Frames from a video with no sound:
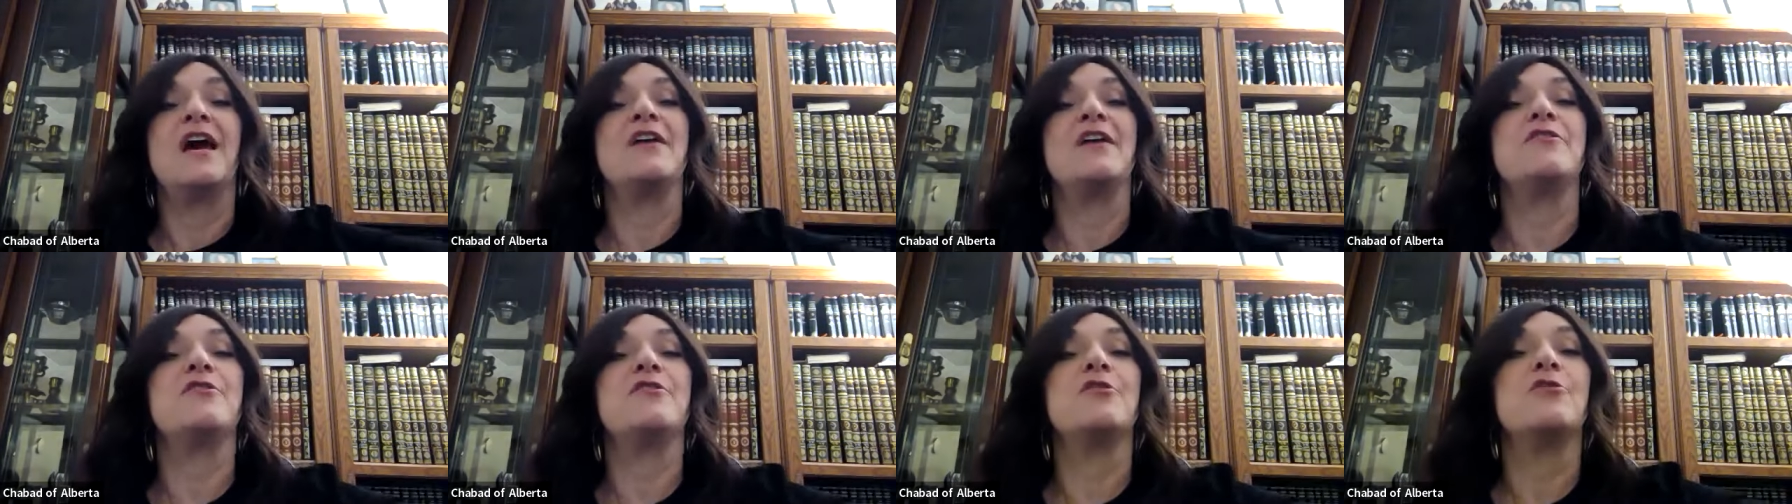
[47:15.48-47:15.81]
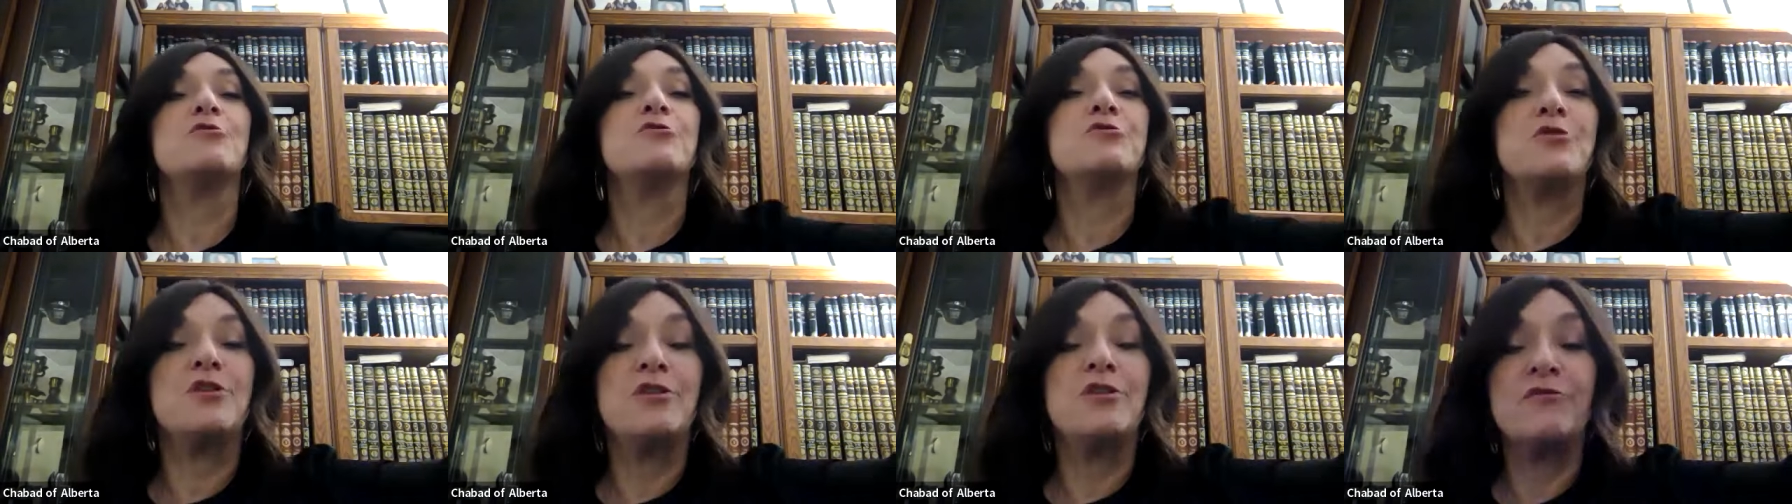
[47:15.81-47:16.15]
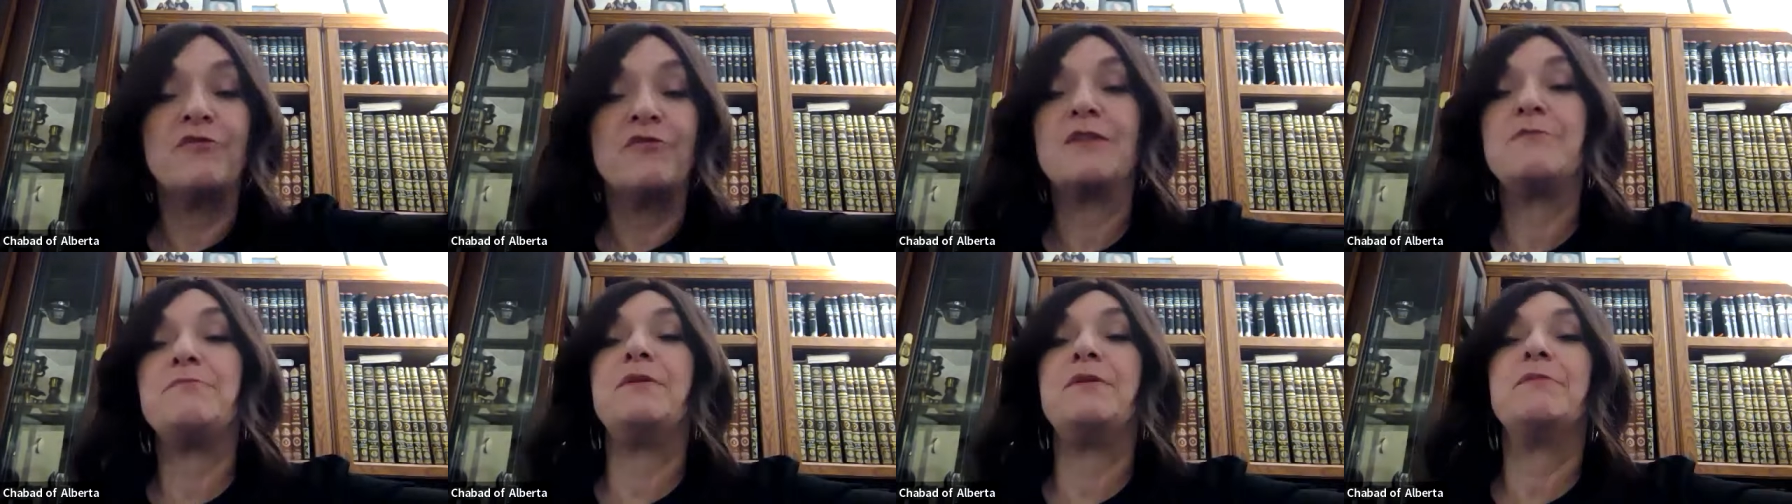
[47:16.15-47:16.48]
And they also
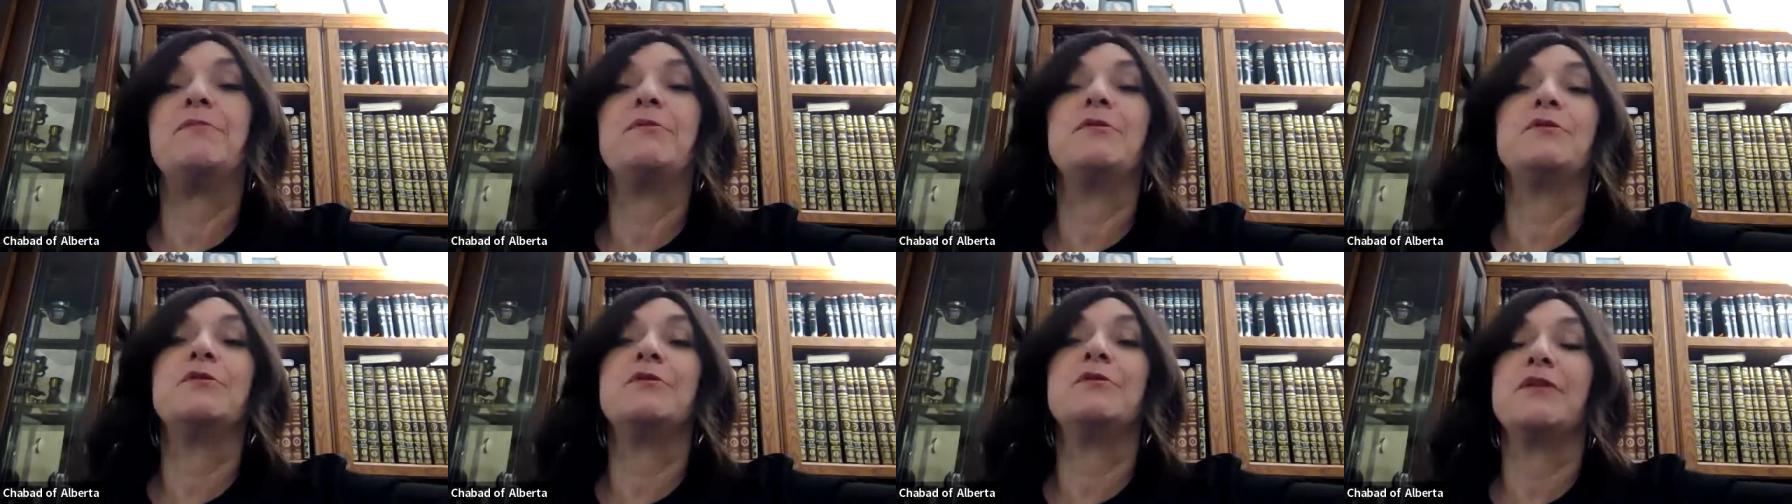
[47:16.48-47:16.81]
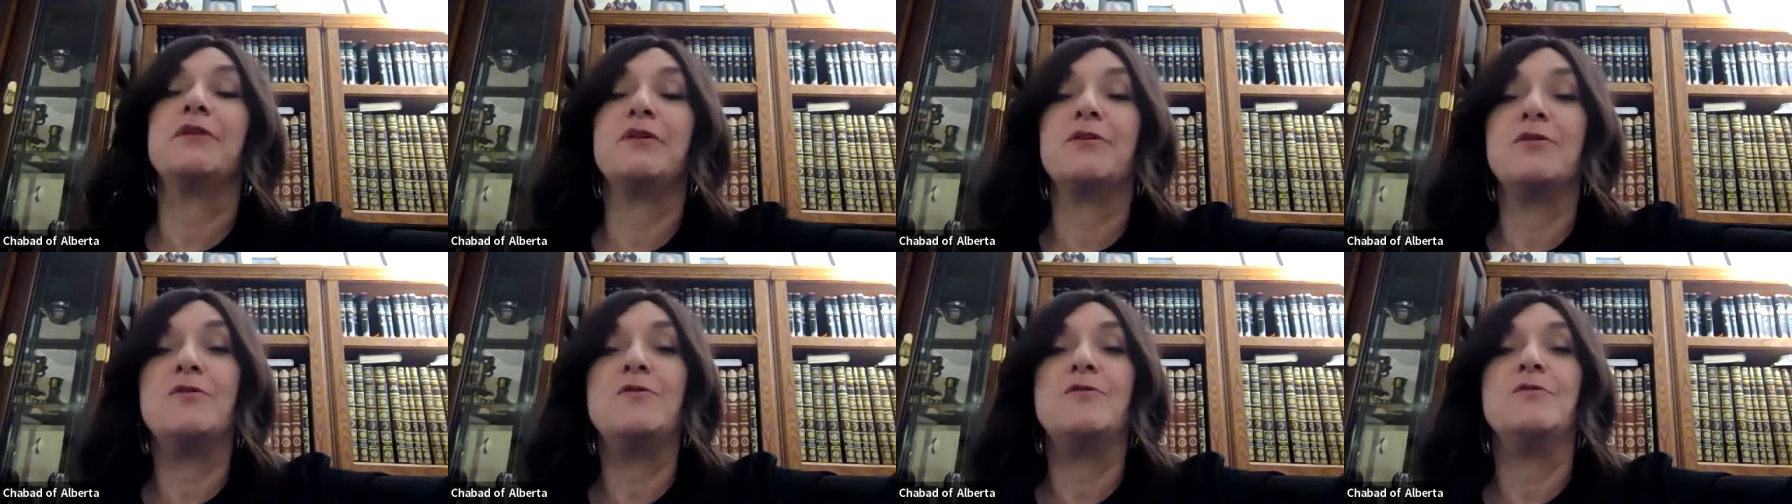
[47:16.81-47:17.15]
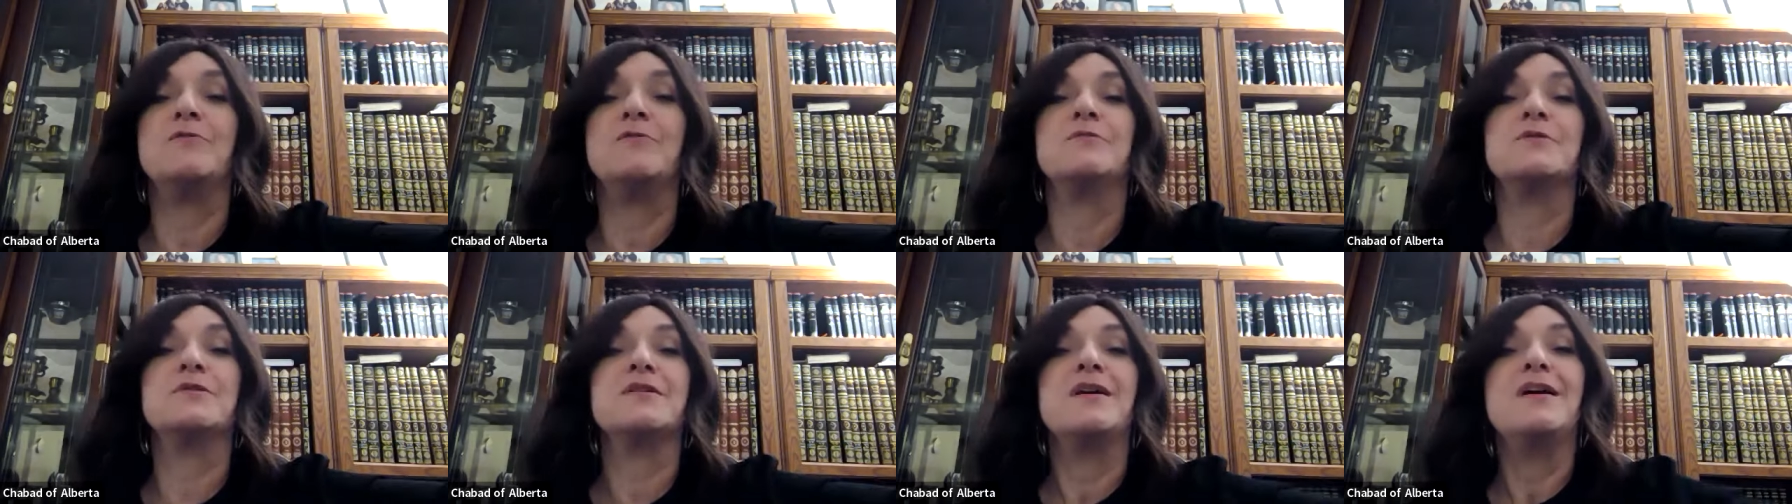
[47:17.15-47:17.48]
invite people to their
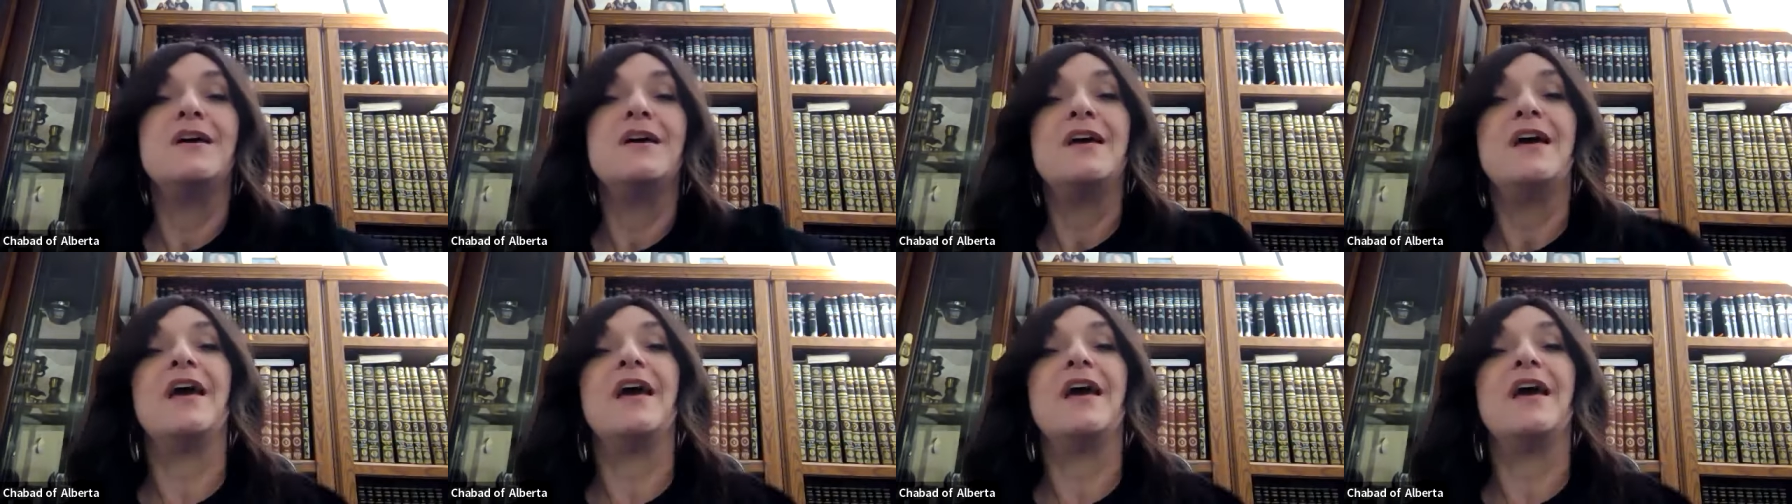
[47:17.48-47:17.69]
homes.